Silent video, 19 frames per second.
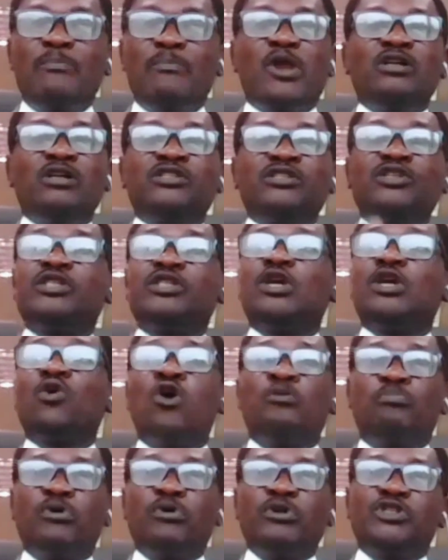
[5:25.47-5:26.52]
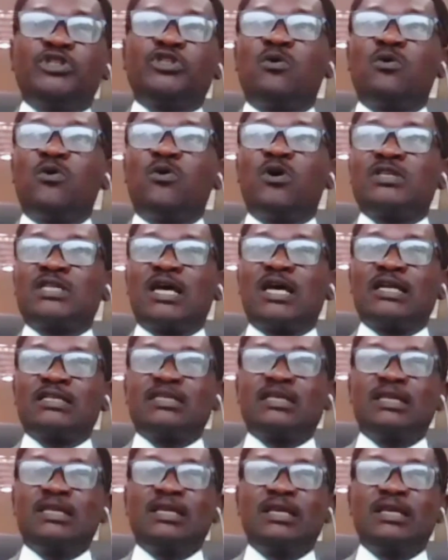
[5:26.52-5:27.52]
because the old position was that